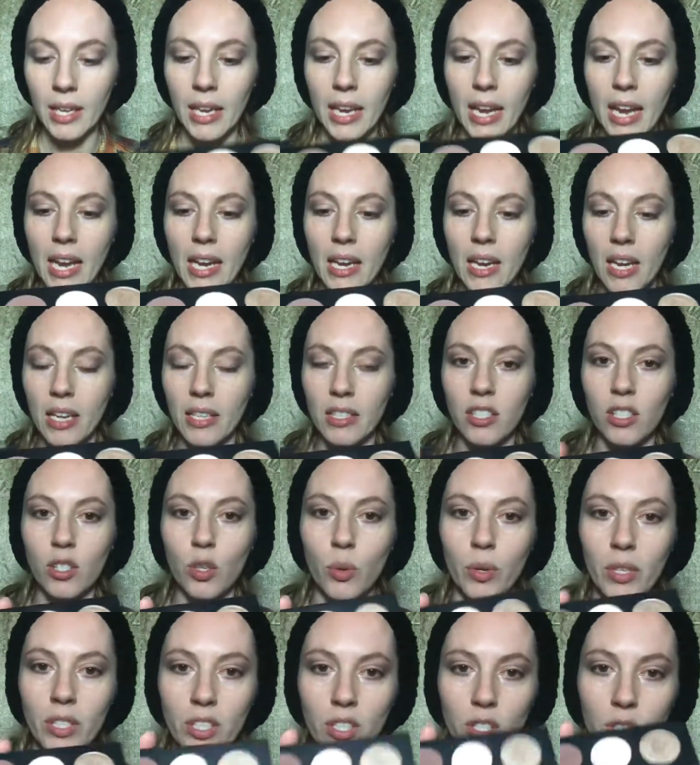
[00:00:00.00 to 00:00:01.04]
and
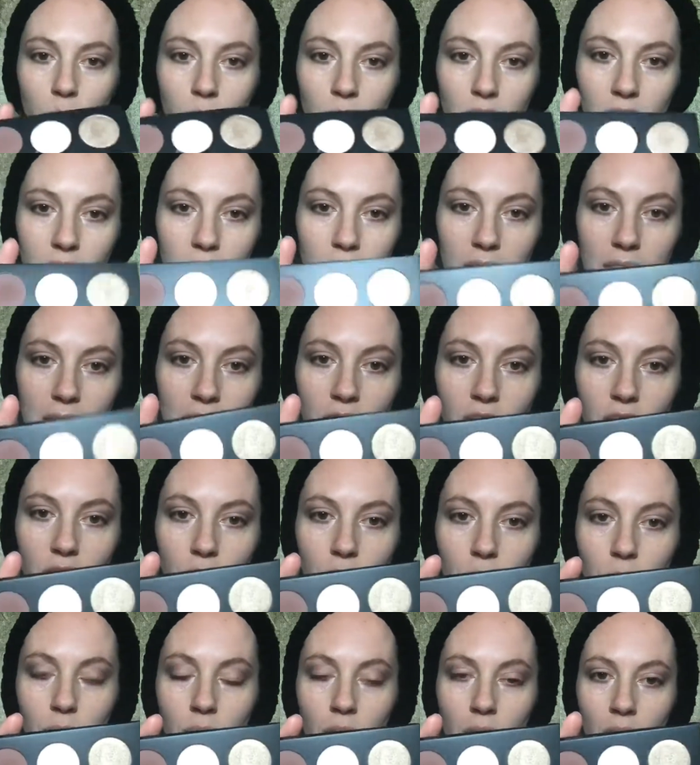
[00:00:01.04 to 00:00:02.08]
non-sequential, which is these
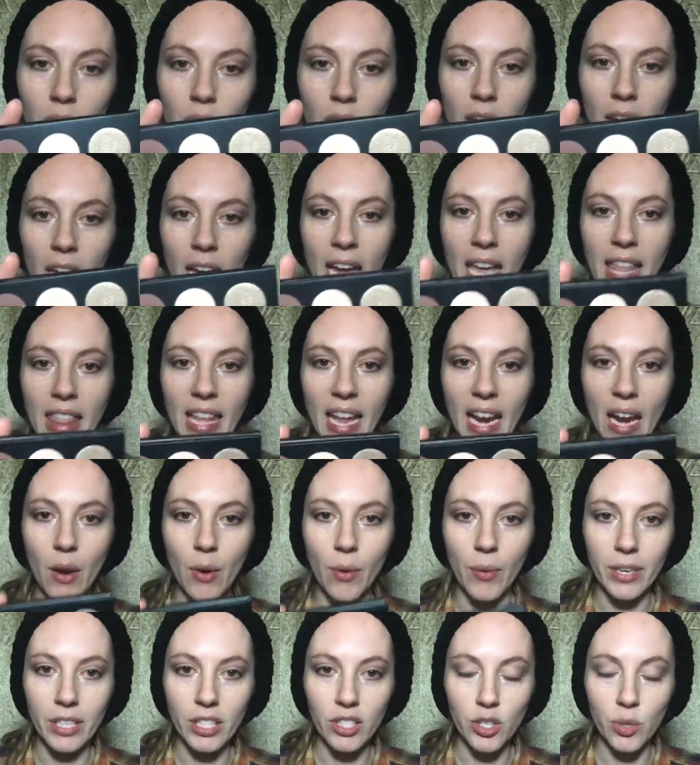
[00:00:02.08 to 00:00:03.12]
2. And then I
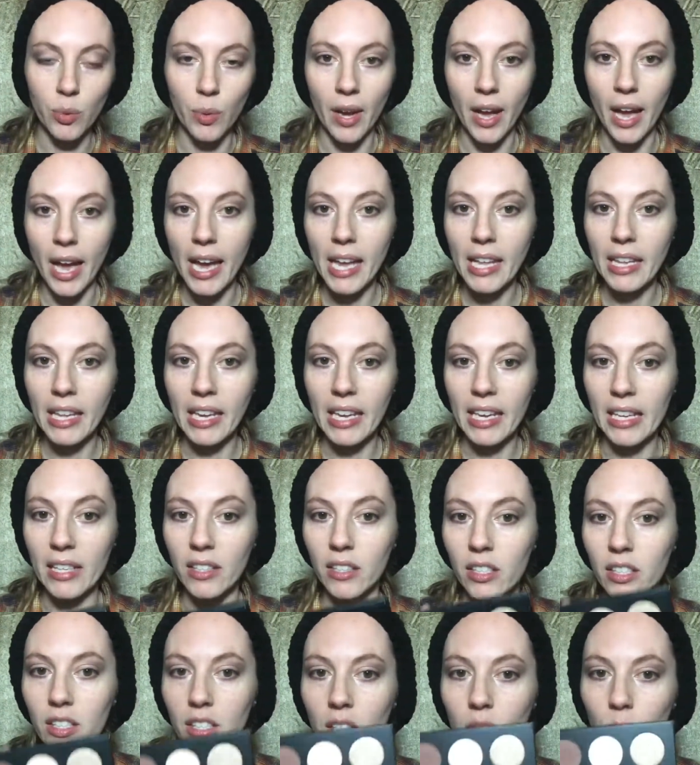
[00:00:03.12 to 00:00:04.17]
went to a highlighting
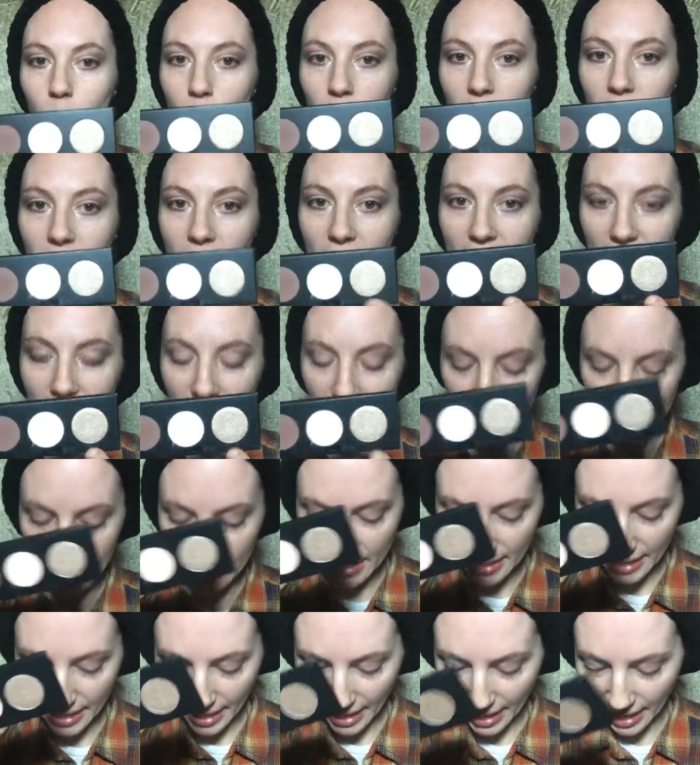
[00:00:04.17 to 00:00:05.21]
look with
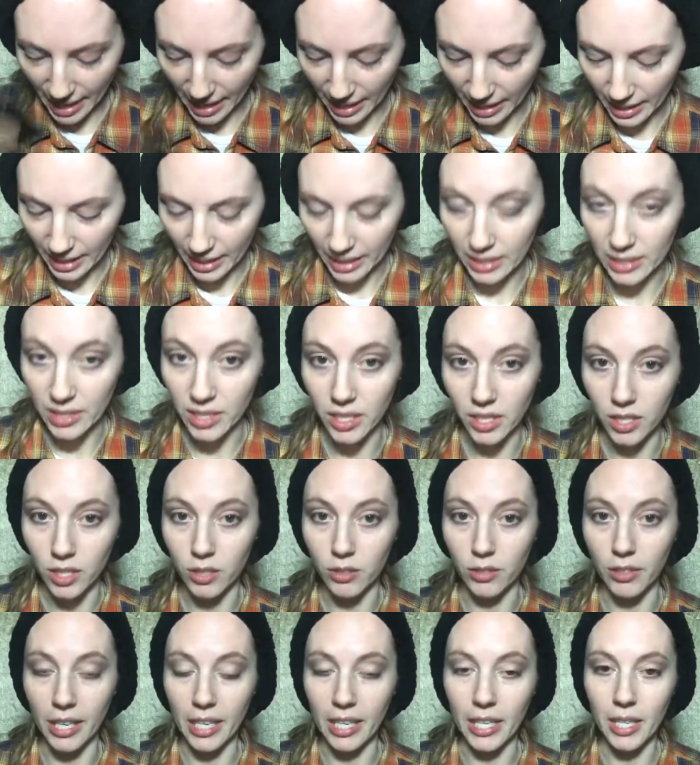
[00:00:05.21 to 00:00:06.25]
Antsy and
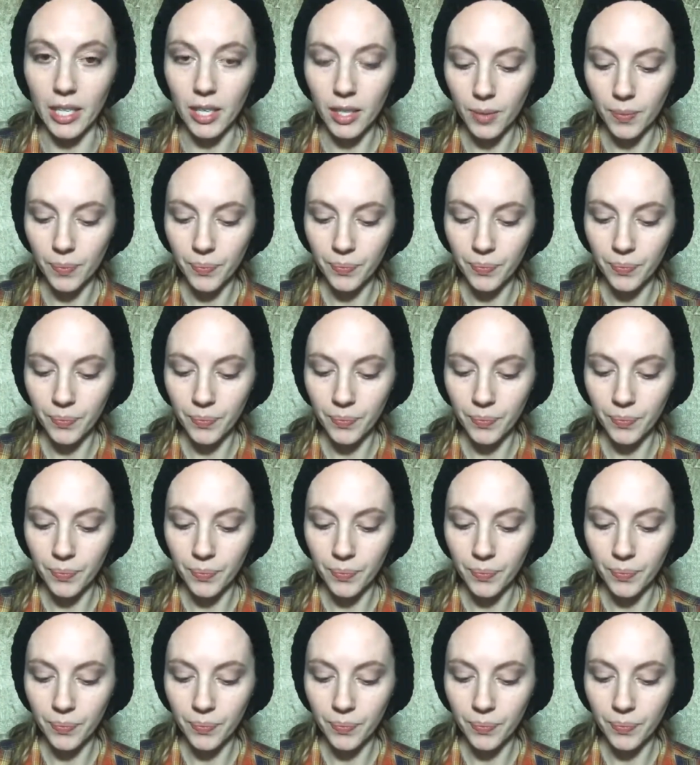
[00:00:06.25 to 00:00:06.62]
Exhilarated,